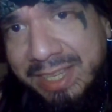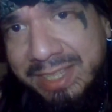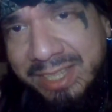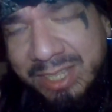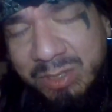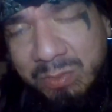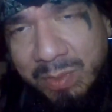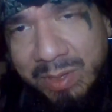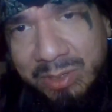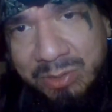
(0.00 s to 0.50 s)

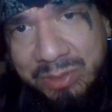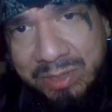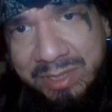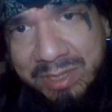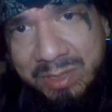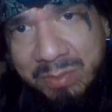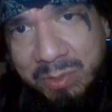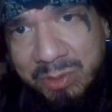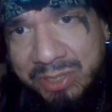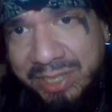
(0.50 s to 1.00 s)

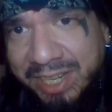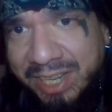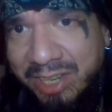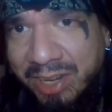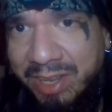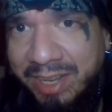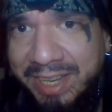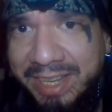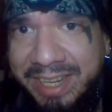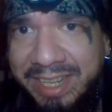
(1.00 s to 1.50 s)
situations, which I
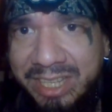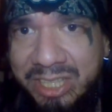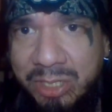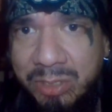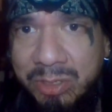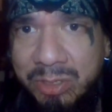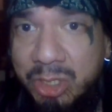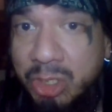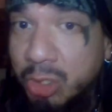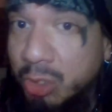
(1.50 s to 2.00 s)
cannot get into
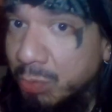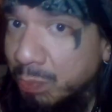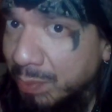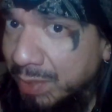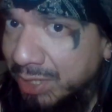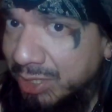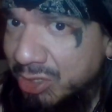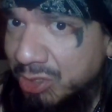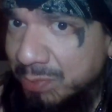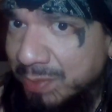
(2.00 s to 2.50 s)
too
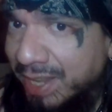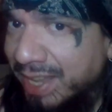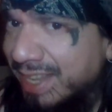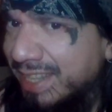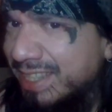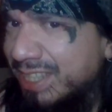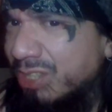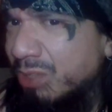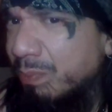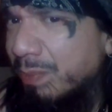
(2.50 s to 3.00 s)
much, but I can
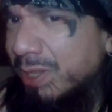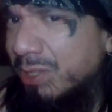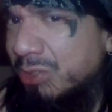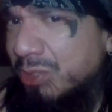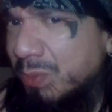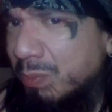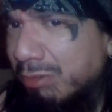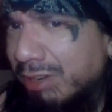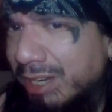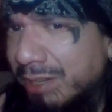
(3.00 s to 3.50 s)
still
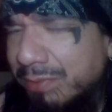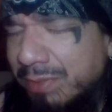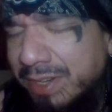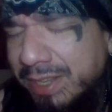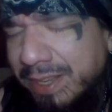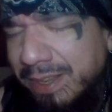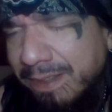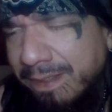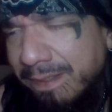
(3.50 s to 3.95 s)
mention bravely,